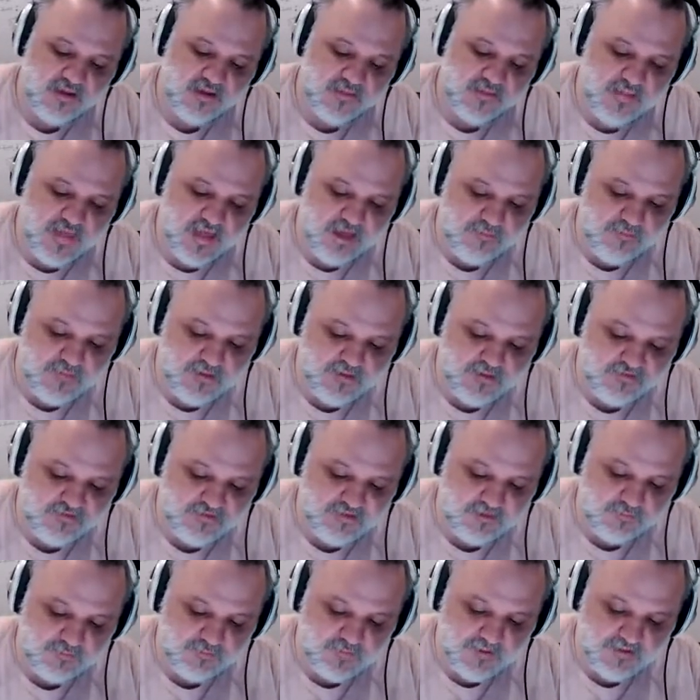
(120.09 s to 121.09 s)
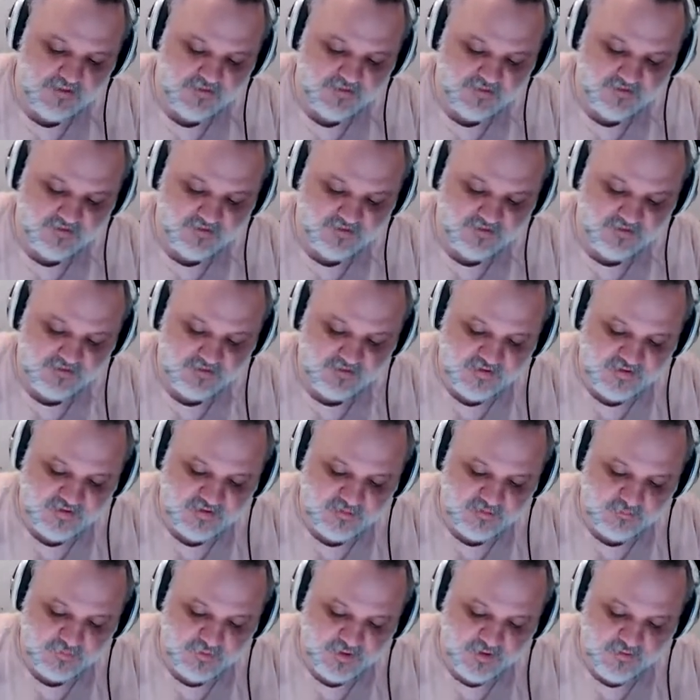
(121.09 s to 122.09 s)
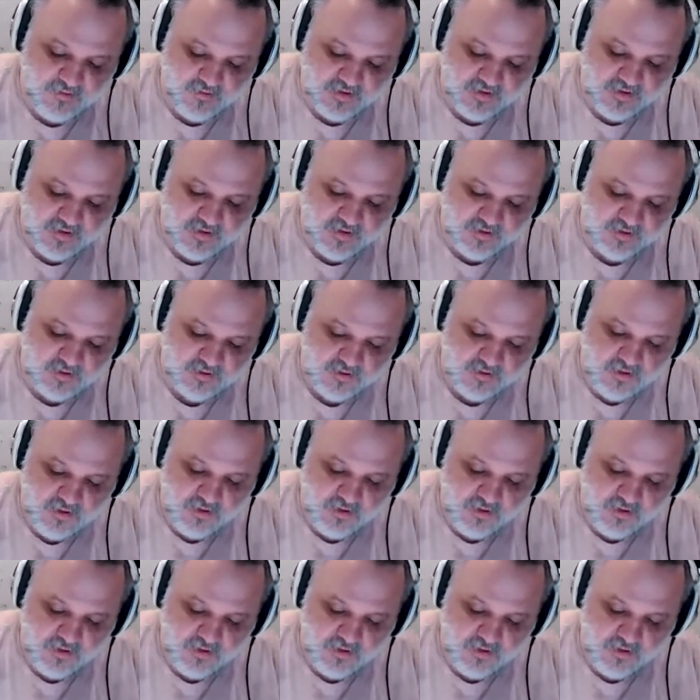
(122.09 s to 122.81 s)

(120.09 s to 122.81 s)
That means that PCC and pyridine